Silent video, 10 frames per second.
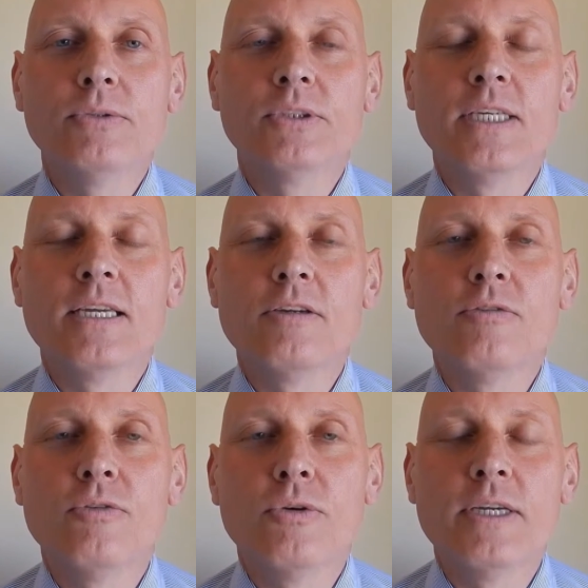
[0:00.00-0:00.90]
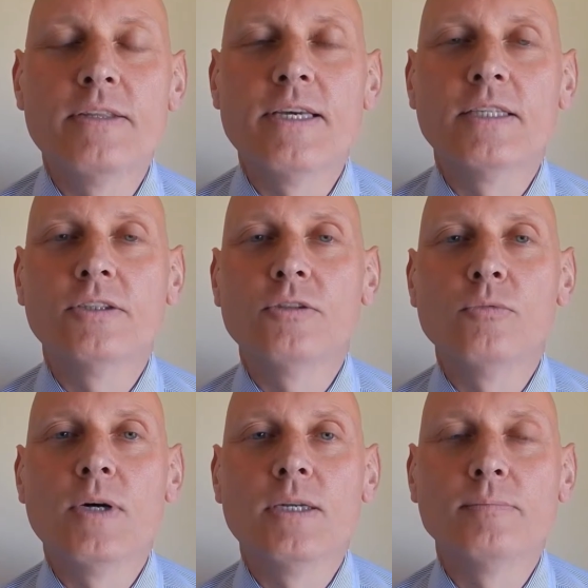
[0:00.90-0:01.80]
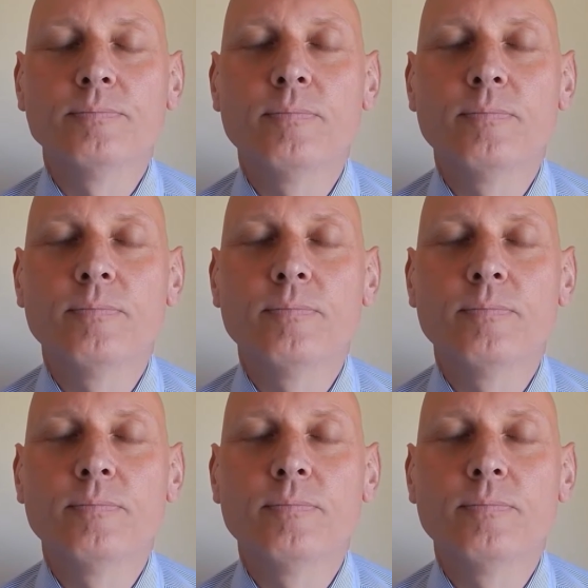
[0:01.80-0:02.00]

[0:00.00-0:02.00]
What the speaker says: standard 14001.